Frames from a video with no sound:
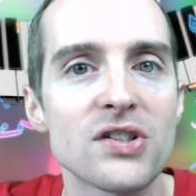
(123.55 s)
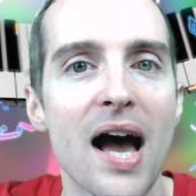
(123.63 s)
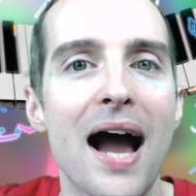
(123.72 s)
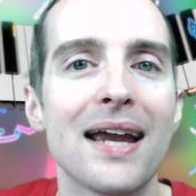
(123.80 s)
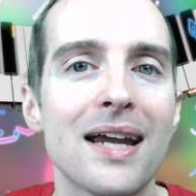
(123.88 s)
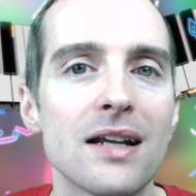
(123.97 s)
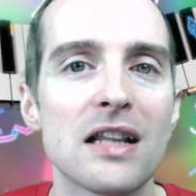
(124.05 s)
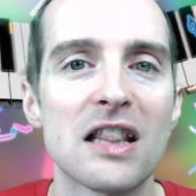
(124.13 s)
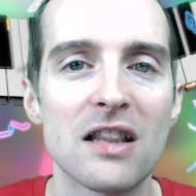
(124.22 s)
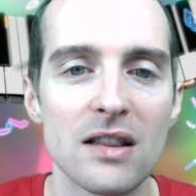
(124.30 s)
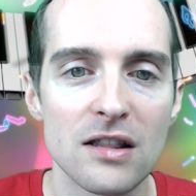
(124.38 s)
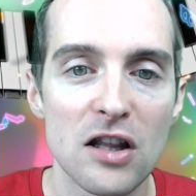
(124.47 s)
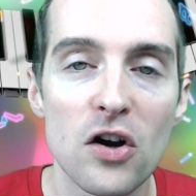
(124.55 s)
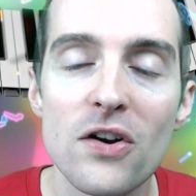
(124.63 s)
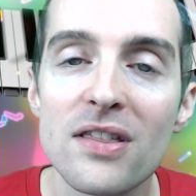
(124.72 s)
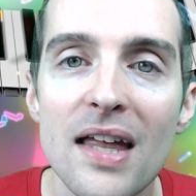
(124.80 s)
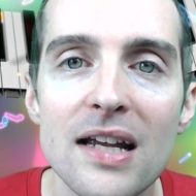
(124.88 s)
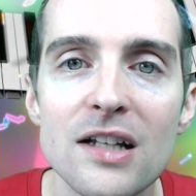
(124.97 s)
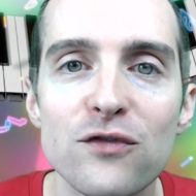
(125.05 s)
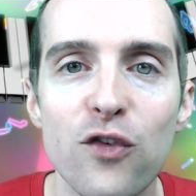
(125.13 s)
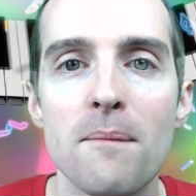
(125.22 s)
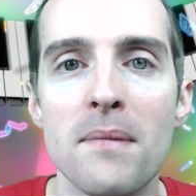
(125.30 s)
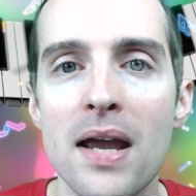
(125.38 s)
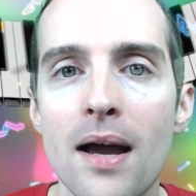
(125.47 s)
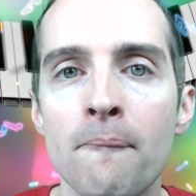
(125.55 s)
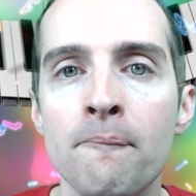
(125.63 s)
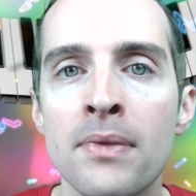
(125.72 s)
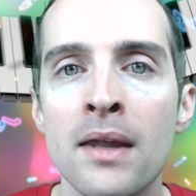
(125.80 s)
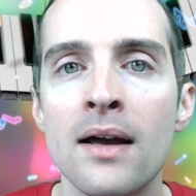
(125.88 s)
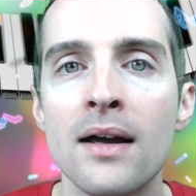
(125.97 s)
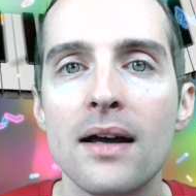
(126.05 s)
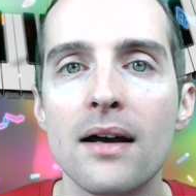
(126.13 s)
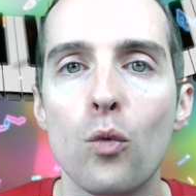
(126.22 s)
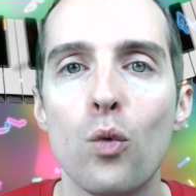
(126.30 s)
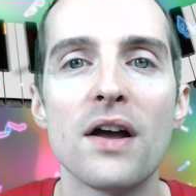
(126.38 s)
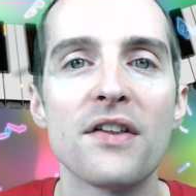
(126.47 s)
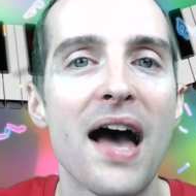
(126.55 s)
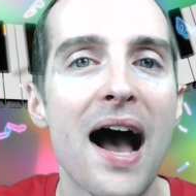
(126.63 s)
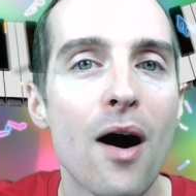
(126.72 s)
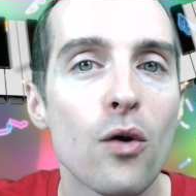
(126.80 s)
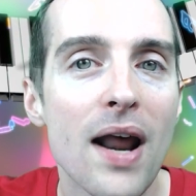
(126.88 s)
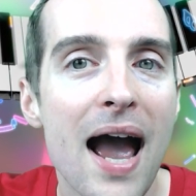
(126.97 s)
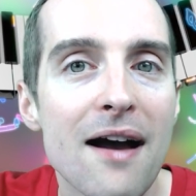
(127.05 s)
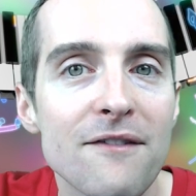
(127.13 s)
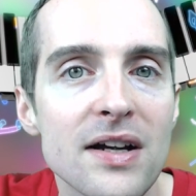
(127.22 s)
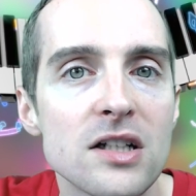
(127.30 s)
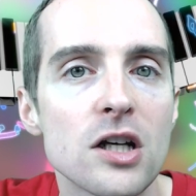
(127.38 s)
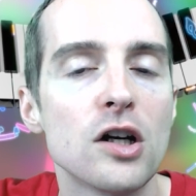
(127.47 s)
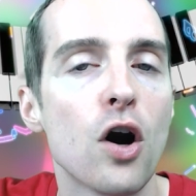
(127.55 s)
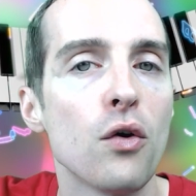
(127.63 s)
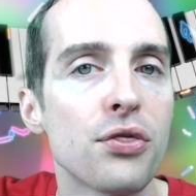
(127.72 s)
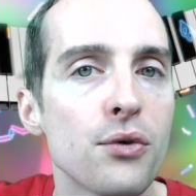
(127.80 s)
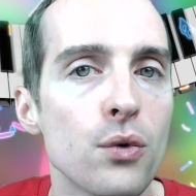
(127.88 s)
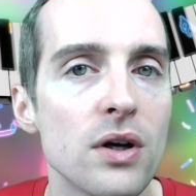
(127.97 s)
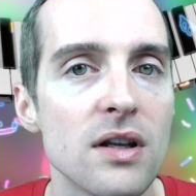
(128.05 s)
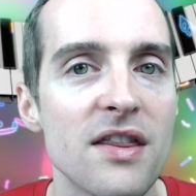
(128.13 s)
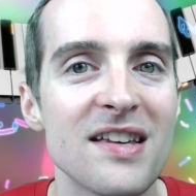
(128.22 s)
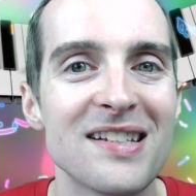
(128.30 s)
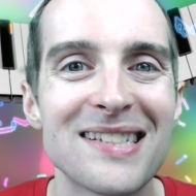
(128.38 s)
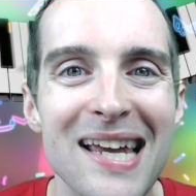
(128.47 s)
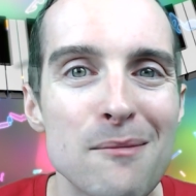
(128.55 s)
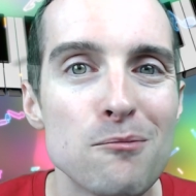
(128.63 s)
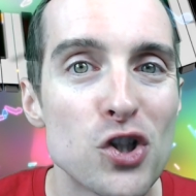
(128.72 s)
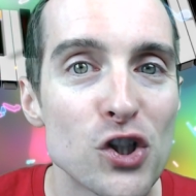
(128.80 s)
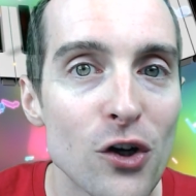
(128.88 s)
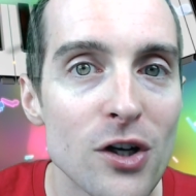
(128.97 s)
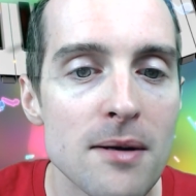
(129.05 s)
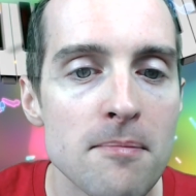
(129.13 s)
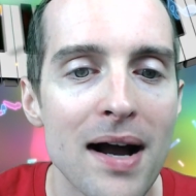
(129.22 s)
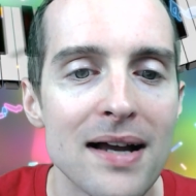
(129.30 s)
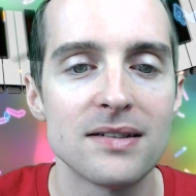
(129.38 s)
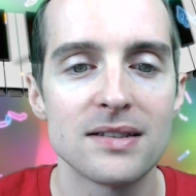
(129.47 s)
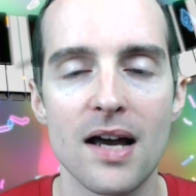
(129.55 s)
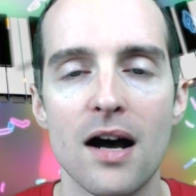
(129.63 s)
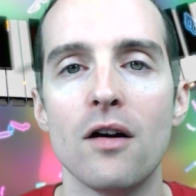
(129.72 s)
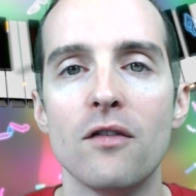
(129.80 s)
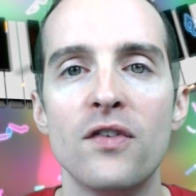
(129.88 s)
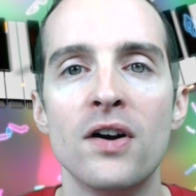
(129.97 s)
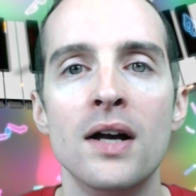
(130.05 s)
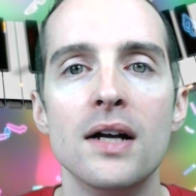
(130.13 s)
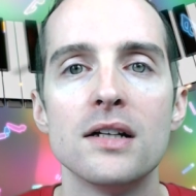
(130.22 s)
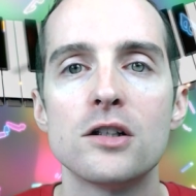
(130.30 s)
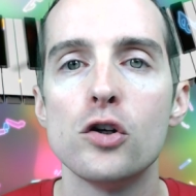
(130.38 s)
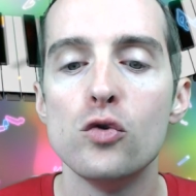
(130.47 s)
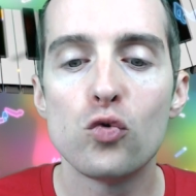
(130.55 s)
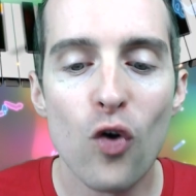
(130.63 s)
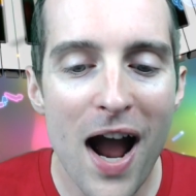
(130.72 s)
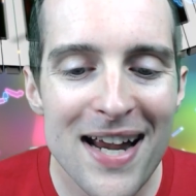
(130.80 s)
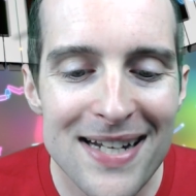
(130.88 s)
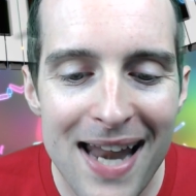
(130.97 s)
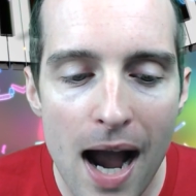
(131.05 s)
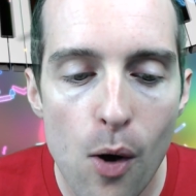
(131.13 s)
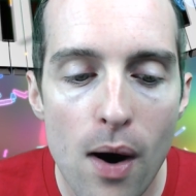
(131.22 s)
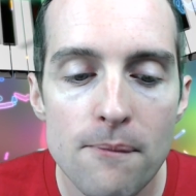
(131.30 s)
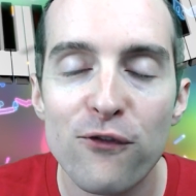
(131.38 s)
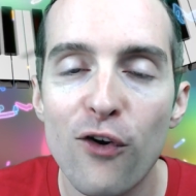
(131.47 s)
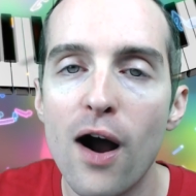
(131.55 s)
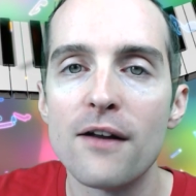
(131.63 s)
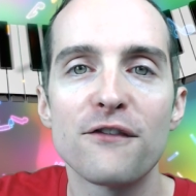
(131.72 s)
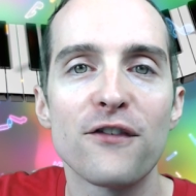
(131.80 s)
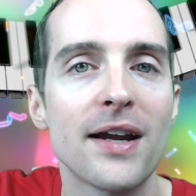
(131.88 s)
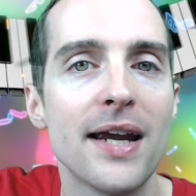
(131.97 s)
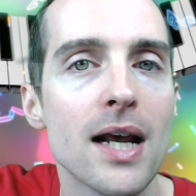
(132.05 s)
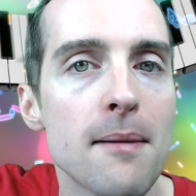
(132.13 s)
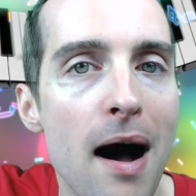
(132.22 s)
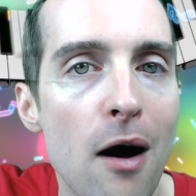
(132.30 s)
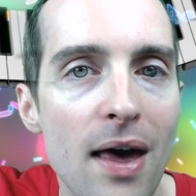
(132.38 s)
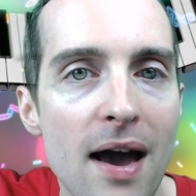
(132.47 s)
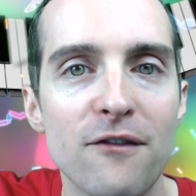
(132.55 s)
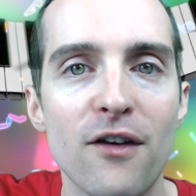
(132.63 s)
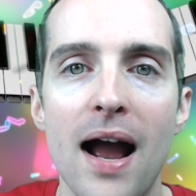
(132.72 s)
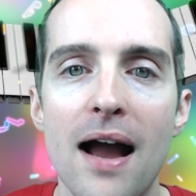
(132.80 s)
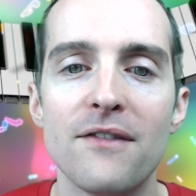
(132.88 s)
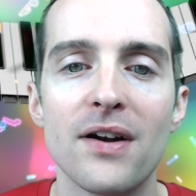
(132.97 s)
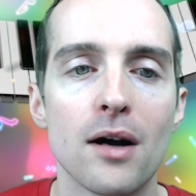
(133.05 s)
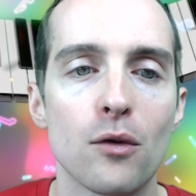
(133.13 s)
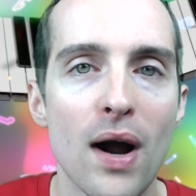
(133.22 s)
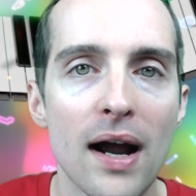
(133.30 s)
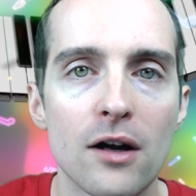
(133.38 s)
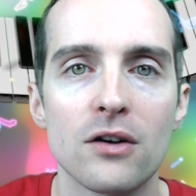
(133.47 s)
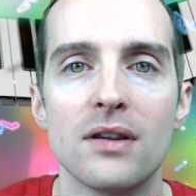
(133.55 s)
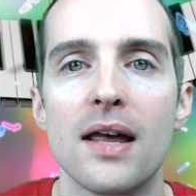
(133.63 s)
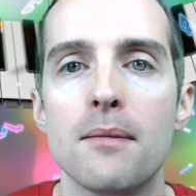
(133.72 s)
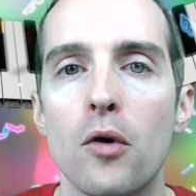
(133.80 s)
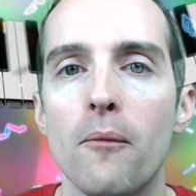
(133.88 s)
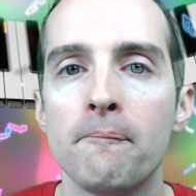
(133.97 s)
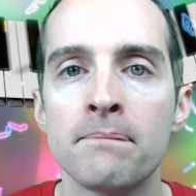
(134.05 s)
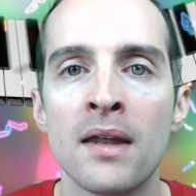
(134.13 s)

I can learn things from him without having to go through the same journey myself. To right now up front, forget about ever having a record label.